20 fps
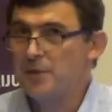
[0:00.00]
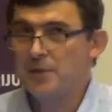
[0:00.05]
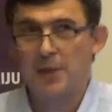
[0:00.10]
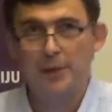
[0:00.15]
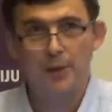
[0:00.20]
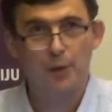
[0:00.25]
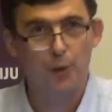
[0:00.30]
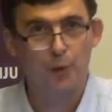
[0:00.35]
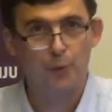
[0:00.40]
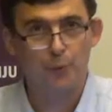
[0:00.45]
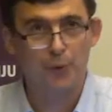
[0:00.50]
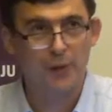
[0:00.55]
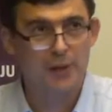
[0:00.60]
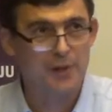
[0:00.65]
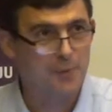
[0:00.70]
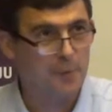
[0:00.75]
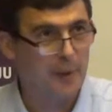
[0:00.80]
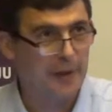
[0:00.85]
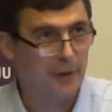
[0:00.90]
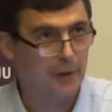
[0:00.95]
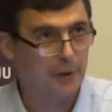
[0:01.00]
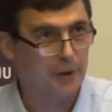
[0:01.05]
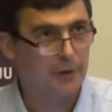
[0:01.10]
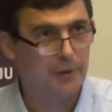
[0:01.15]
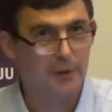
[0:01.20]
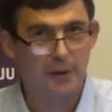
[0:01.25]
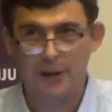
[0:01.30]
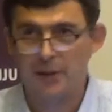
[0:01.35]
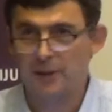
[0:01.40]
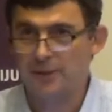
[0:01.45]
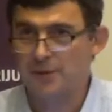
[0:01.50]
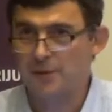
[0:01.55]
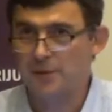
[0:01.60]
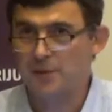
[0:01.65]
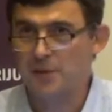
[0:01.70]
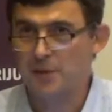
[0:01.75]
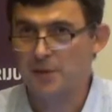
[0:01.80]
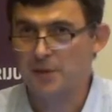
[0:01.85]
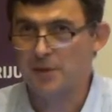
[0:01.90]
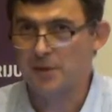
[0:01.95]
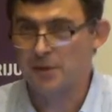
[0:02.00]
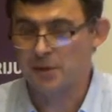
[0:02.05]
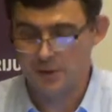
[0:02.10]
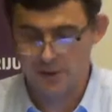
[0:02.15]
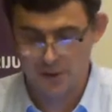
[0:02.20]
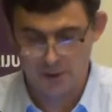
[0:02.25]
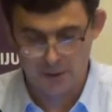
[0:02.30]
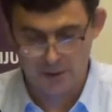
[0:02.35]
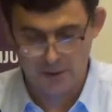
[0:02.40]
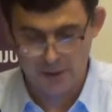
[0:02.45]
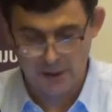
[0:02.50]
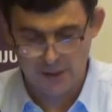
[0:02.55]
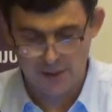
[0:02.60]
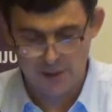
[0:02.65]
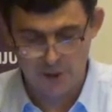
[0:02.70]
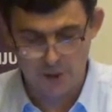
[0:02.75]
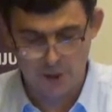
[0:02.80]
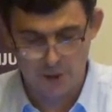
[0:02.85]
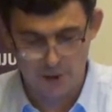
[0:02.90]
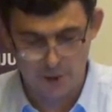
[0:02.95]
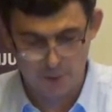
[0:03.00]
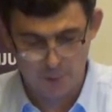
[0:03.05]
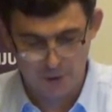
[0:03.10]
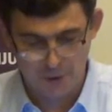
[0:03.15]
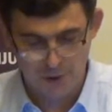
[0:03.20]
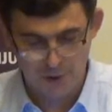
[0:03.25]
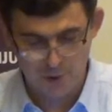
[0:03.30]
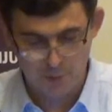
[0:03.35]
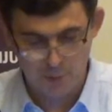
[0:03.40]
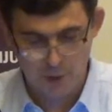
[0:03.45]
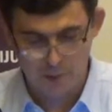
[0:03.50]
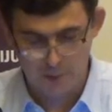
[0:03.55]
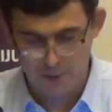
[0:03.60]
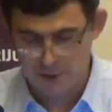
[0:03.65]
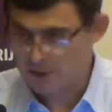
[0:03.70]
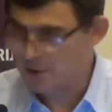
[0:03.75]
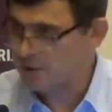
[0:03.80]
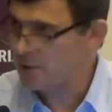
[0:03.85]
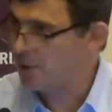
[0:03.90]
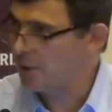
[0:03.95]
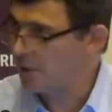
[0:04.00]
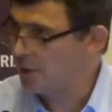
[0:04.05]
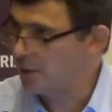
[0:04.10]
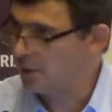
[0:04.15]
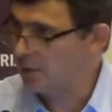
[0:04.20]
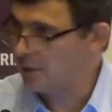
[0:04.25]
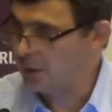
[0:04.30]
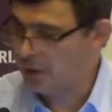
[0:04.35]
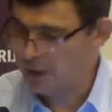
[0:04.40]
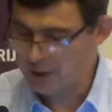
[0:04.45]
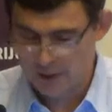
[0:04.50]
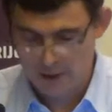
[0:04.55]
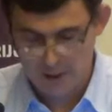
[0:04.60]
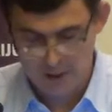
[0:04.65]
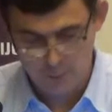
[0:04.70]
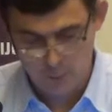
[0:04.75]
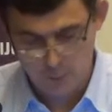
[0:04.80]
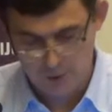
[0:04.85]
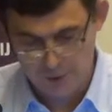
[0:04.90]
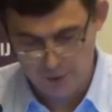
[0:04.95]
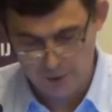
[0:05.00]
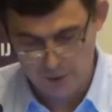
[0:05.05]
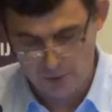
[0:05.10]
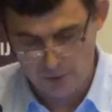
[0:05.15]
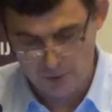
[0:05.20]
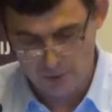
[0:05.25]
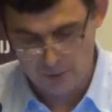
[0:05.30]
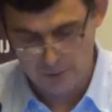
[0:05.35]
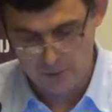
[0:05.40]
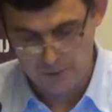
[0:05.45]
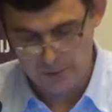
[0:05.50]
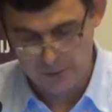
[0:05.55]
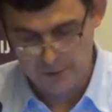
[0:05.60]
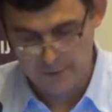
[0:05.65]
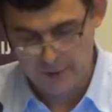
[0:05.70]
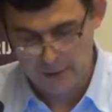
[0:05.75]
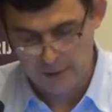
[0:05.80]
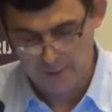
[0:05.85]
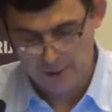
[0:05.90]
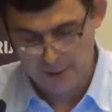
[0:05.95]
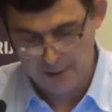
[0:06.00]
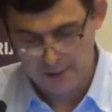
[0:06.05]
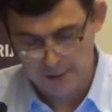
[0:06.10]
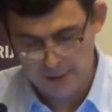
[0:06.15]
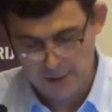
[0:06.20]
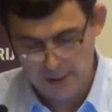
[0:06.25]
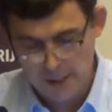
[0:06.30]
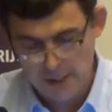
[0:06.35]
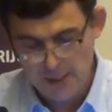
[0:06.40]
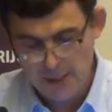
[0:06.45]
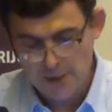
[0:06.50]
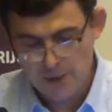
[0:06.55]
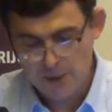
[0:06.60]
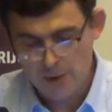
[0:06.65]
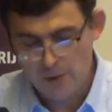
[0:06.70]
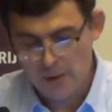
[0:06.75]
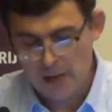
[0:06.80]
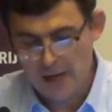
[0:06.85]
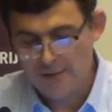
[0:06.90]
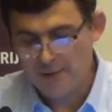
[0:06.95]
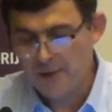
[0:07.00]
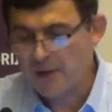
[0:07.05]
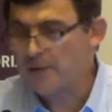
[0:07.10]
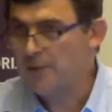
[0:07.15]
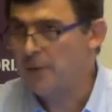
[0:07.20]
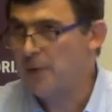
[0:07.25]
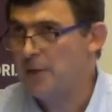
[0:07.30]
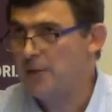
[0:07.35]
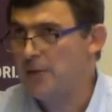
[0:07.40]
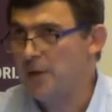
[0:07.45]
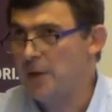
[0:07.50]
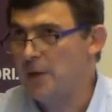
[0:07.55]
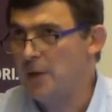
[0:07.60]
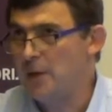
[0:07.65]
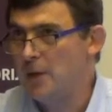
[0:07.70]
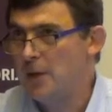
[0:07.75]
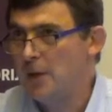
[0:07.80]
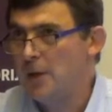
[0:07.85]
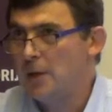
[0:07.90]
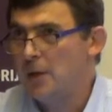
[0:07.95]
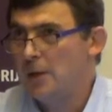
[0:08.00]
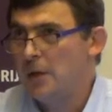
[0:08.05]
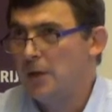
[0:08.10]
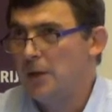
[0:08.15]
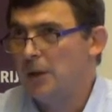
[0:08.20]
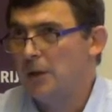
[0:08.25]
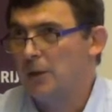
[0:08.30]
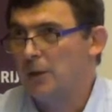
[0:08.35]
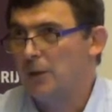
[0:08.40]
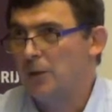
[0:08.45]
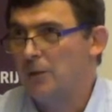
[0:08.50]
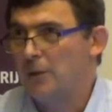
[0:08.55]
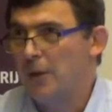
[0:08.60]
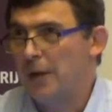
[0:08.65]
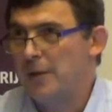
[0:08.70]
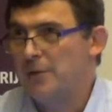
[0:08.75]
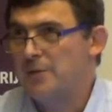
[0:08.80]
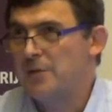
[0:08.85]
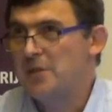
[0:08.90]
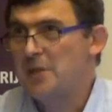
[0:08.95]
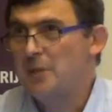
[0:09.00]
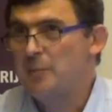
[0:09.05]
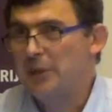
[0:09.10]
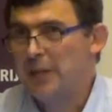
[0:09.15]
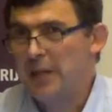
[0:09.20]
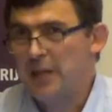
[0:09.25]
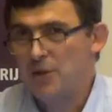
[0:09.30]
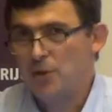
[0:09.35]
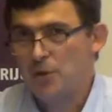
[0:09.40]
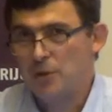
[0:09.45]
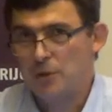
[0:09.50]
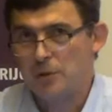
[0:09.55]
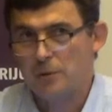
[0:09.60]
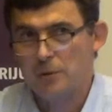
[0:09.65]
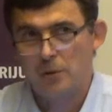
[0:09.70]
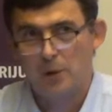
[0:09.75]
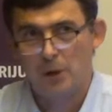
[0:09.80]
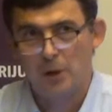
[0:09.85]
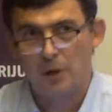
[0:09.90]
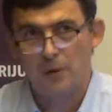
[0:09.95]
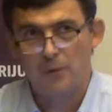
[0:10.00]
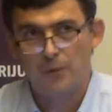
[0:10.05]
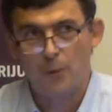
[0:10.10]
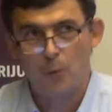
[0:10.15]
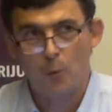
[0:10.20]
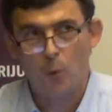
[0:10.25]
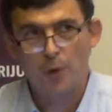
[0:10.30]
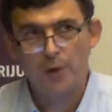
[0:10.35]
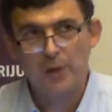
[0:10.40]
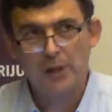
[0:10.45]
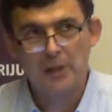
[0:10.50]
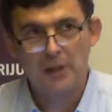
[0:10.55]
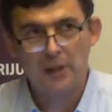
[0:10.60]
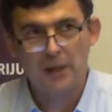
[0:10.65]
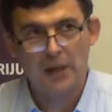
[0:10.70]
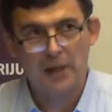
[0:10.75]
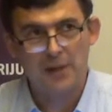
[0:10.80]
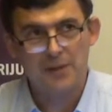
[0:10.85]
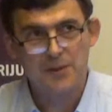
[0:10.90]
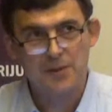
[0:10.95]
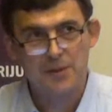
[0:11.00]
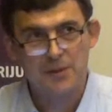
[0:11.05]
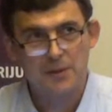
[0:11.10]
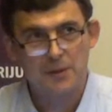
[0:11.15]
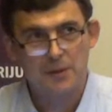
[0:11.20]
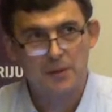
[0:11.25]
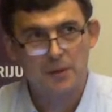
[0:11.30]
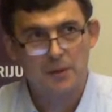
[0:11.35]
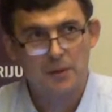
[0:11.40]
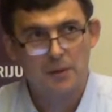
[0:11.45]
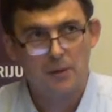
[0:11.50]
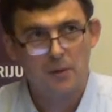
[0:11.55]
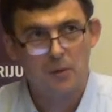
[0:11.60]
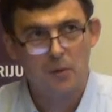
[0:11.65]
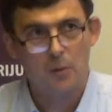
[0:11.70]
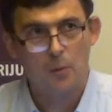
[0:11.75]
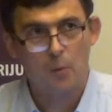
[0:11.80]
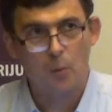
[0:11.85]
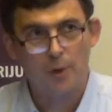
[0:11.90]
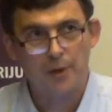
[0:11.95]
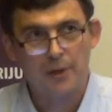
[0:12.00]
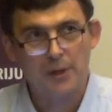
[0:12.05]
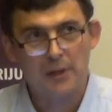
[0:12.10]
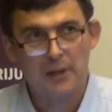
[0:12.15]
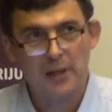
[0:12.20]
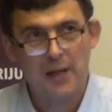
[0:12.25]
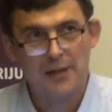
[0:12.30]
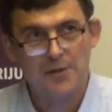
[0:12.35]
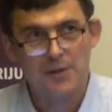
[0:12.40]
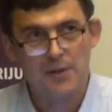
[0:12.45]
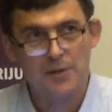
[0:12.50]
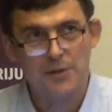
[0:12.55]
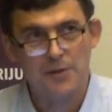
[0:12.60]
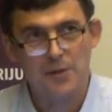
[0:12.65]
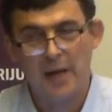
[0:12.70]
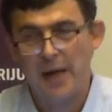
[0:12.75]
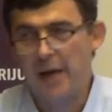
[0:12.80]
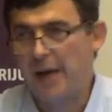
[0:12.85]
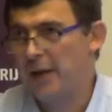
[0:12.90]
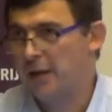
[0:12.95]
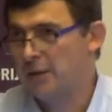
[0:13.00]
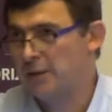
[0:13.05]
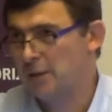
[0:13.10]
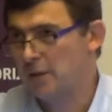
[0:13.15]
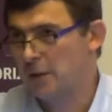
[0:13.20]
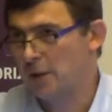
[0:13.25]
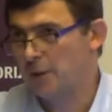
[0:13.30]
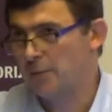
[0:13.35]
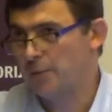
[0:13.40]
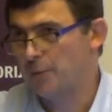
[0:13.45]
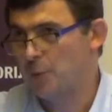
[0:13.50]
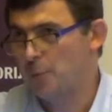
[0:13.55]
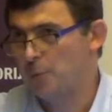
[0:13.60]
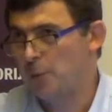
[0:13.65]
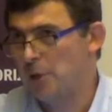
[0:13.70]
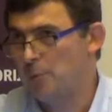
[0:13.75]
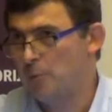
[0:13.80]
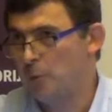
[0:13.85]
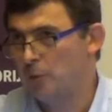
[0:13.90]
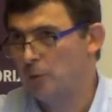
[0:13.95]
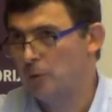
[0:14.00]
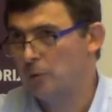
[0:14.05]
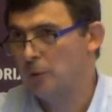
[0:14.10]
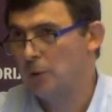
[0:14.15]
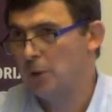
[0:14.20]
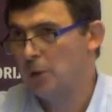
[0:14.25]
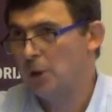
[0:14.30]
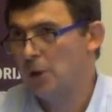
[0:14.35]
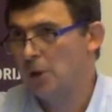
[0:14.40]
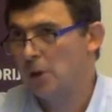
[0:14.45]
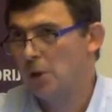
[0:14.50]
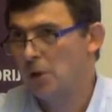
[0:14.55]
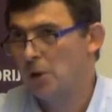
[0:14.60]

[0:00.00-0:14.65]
But since I know France better, and since I started with this premise, I want to develop that. So I think the assimilation of the working class or working classes and of the people